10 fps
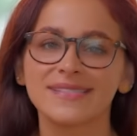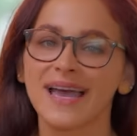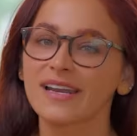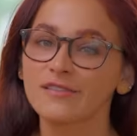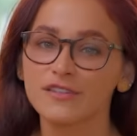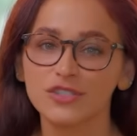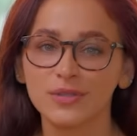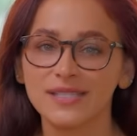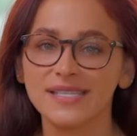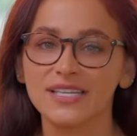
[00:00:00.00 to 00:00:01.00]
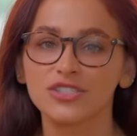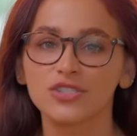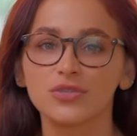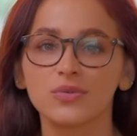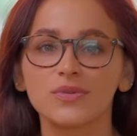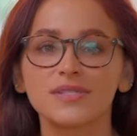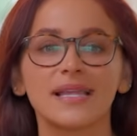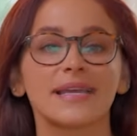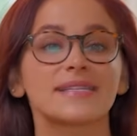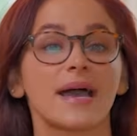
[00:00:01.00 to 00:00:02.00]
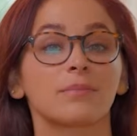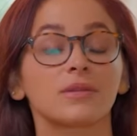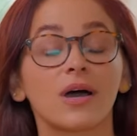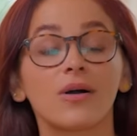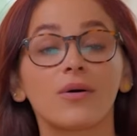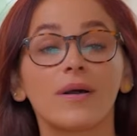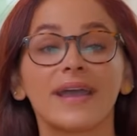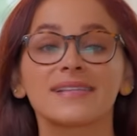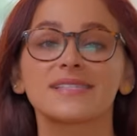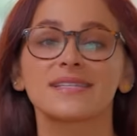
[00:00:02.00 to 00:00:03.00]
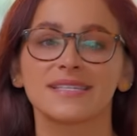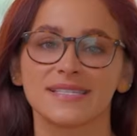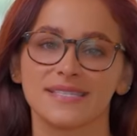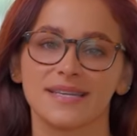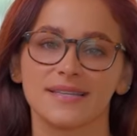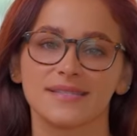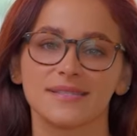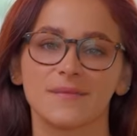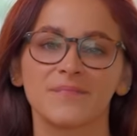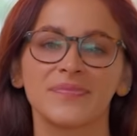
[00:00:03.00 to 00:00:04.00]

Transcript: data visualization tools like Tableau, and statistics.